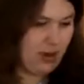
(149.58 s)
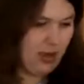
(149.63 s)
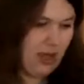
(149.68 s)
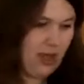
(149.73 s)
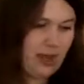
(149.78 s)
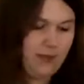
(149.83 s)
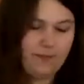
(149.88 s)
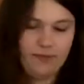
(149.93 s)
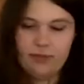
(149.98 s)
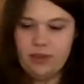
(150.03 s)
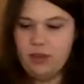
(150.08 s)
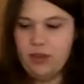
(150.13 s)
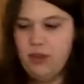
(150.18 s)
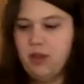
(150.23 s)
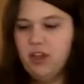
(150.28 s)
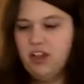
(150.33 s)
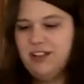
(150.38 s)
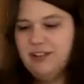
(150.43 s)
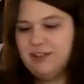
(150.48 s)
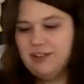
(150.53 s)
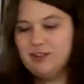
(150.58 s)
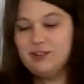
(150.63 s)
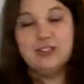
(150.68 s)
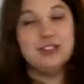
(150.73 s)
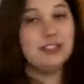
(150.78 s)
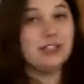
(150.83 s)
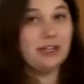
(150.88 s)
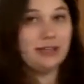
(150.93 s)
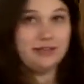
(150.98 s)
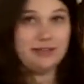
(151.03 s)
Okay, a little
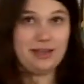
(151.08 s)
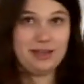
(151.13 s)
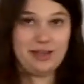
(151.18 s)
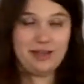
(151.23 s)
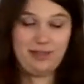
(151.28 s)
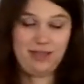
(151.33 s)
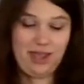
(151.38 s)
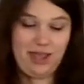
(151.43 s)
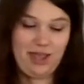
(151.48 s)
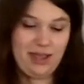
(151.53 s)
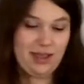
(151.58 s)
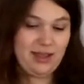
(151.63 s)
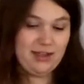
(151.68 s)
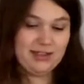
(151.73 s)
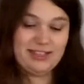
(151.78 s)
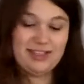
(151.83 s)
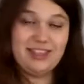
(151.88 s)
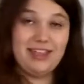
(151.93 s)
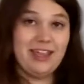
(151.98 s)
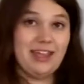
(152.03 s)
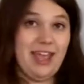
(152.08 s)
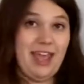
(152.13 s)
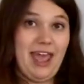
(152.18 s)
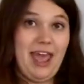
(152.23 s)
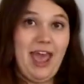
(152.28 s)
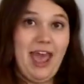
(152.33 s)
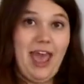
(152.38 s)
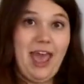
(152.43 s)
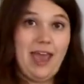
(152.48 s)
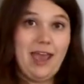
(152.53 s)
salt on the egg, because I think
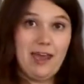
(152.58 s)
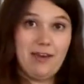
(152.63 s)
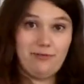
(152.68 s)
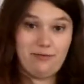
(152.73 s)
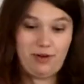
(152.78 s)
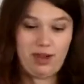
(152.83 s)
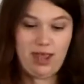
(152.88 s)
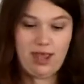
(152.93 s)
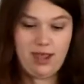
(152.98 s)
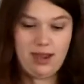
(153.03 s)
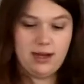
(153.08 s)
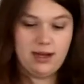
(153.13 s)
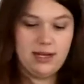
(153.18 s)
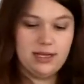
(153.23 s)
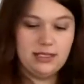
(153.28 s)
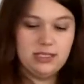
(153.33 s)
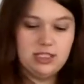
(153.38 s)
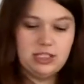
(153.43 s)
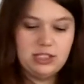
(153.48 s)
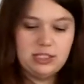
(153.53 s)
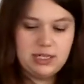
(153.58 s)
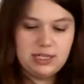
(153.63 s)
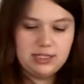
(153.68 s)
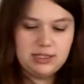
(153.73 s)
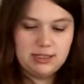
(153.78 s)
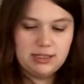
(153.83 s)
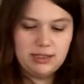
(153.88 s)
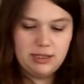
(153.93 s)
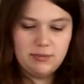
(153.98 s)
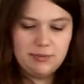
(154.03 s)
every egg needs
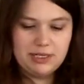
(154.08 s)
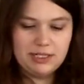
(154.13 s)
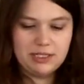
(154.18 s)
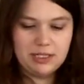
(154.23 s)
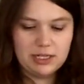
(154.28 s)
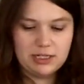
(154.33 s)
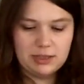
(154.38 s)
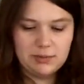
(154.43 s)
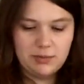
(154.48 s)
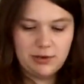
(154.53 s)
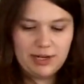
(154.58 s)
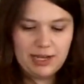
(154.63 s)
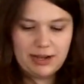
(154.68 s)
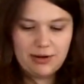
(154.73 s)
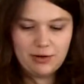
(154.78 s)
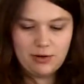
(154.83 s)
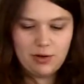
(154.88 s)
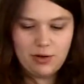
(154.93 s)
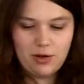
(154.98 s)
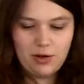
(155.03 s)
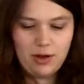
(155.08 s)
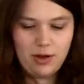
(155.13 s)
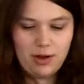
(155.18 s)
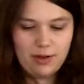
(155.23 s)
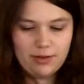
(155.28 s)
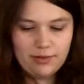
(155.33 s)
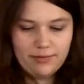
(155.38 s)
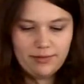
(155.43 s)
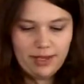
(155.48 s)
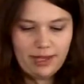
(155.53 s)
just a little bit of salt to bring out
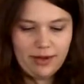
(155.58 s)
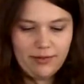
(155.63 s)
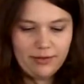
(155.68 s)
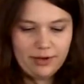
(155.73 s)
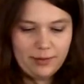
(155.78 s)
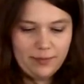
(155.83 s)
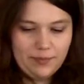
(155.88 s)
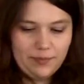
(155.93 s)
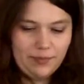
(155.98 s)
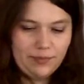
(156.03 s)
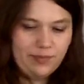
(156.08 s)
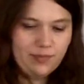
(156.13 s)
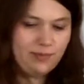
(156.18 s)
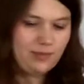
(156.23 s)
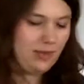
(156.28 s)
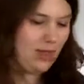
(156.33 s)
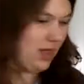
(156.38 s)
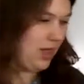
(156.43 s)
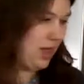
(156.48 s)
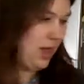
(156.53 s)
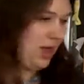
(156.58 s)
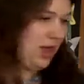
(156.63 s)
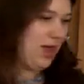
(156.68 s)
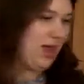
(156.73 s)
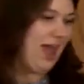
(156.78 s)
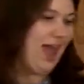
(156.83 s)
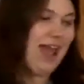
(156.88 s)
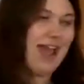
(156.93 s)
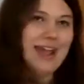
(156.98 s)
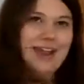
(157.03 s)
all the flavor.
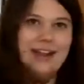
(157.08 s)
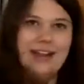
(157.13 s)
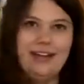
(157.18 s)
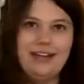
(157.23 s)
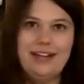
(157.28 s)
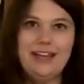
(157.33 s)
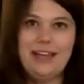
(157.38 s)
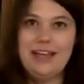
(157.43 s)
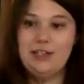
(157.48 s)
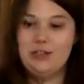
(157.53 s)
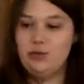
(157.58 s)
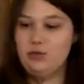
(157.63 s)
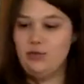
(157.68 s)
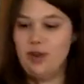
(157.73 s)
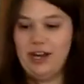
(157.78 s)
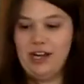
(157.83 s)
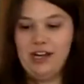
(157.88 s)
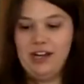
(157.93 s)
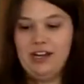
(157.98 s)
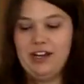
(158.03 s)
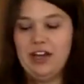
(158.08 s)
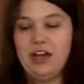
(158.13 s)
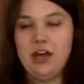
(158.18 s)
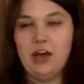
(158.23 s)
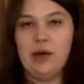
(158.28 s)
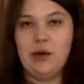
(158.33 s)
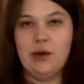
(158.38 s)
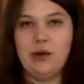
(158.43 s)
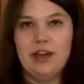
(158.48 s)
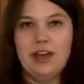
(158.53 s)
And it's ready to
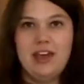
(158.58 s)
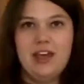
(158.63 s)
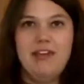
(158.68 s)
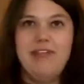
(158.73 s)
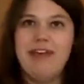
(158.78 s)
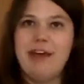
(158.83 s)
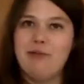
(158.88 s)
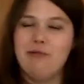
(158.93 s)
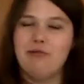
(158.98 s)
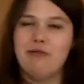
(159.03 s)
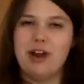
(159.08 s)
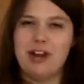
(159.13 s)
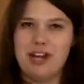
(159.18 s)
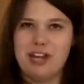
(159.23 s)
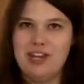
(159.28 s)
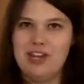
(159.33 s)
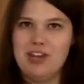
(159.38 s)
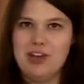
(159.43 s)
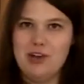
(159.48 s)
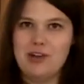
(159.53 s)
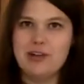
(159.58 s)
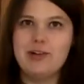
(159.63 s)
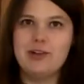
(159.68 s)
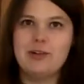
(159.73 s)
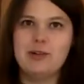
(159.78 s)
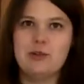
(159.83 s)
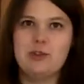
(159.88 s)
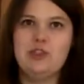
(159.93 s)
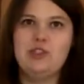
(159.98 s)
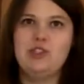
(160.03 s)
go. That runny yolk
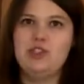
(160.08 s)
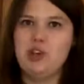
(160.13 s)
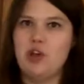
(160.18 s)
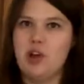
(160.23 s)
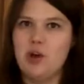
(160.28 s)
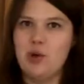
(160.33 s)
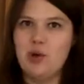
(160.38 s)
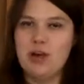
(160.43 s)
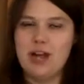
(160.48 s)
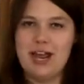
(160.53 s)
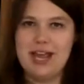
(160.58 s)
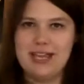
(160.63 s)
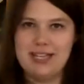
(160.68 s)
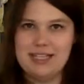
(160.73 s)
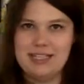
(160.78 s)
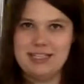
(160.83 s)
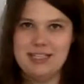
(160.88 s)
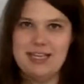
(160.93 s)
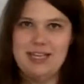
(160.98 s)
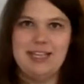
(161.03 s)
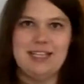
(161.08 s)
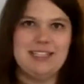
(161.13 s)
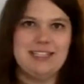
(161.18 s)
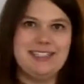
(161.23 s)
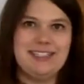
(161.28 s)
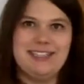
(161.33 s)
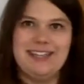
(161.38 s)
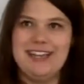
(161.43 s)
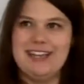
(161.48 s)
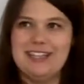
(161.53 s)
goes so nicely.
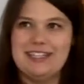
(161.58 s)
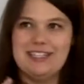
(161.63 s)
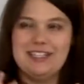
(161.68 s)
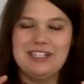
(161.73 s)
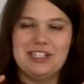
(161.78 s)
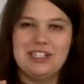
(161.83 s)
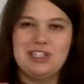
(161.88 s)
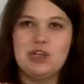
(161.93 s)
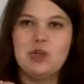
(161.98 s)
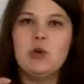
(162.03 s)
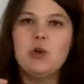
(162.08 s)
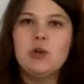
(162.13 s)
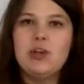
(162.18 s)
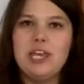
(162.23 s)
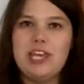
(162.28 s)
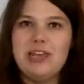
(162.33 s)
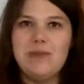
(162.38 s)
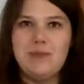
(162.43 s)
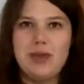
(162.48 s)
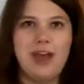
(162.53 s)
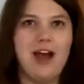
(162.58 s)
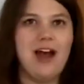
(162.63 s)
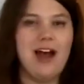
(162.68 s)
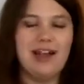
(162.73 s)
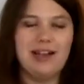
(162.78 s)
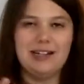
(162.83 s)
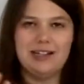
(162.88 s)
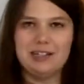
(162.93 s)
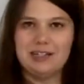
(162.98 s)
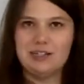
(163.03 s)
It's just creamy
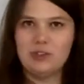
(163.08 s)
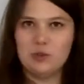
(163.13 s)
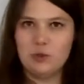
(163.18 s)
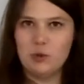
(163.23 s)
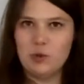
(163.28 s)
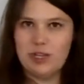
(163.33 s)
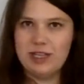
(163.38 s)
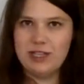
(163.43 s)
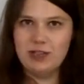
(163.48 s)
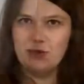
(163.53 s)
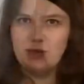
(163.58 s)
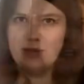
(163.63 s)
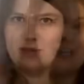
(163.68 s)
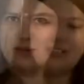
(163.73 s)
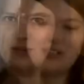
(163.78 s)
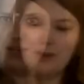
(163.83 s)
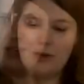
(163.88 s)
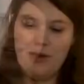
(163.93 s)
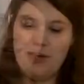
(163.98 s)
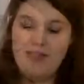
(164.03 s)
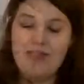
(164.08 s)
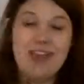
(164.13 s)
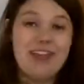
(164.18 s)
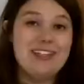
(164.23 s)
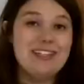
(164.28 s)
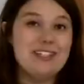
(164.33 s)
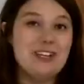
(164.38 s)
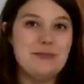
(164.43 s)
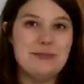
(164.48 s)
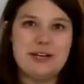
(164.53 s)
on the sweet potatoes. So
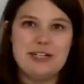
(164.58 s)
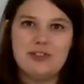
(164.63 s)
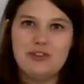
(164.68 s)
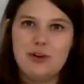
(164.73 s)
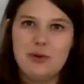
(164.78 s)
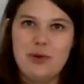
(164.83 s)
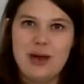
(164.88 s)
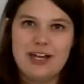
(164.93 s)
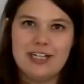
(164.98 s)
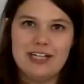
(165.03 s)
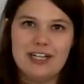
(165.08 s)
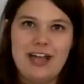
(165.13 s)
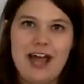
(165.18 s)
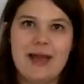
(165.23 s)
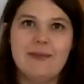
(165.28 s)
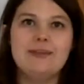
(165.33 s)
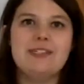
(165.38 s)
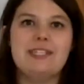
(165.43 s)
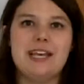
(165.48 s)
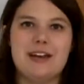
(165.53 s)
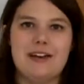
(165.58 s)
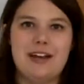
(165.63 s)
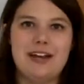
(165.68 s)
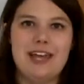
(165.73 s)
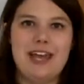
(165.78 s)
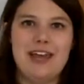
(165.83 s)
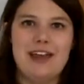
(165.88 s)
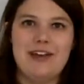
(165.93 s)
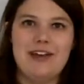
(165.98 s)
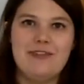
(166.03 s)
thanks so much for watching. I'm Sarah
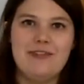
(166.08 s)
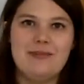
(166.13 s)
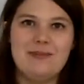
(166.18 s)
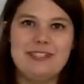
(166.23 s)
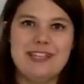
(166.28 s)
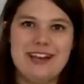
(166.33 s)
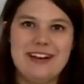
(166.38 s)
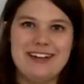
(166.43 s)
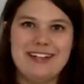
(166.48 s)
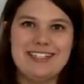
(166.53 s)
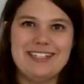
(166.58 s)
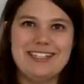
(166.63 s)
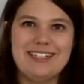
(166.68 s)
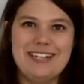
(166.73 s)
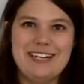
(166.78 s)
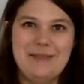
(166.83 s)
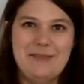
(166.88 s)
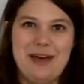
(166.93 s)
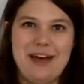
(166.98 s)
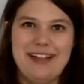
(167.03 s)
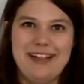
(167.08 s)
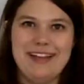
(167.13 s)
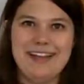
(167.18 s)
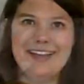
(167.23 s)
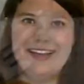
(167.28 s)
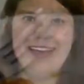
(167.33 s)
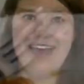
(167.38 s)
Karen from Sarah's Cucina Bella.